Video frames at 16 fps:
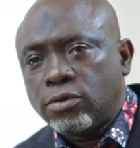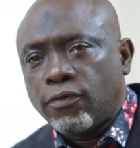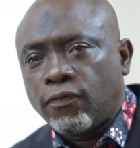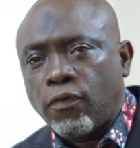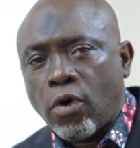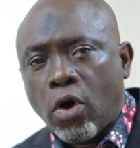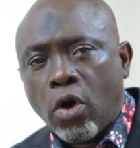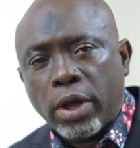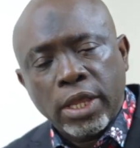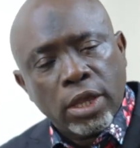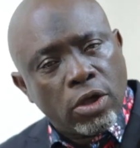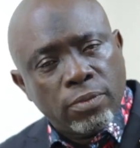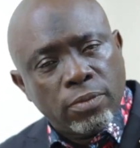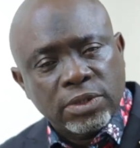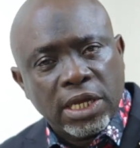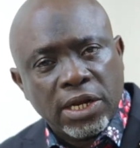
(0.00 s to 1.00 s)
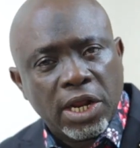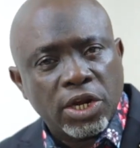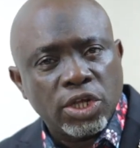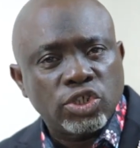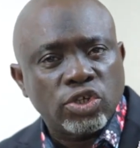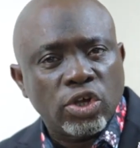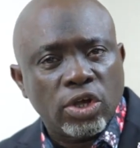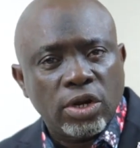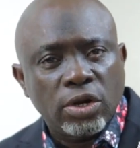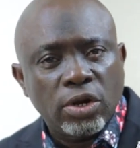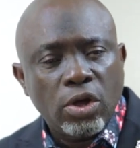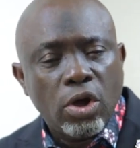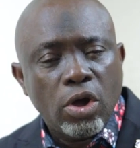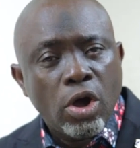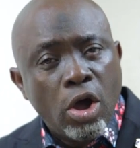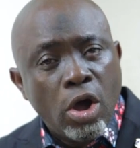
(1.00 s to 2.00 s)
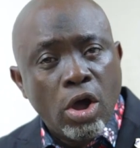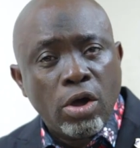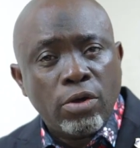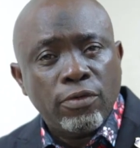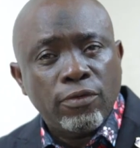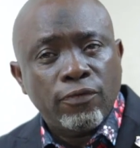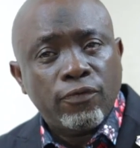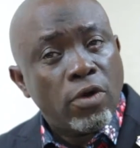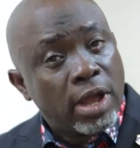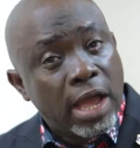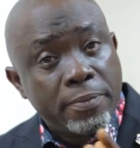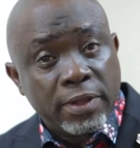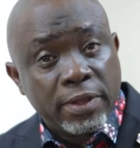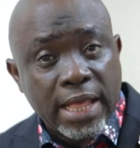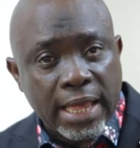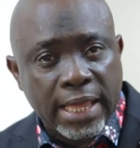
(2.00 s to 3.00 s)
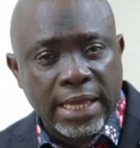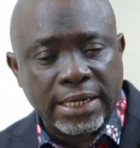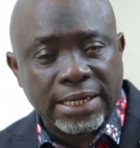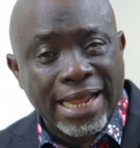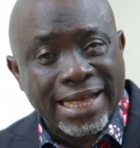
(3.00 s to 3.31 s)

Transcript: for income generation or for capital gain.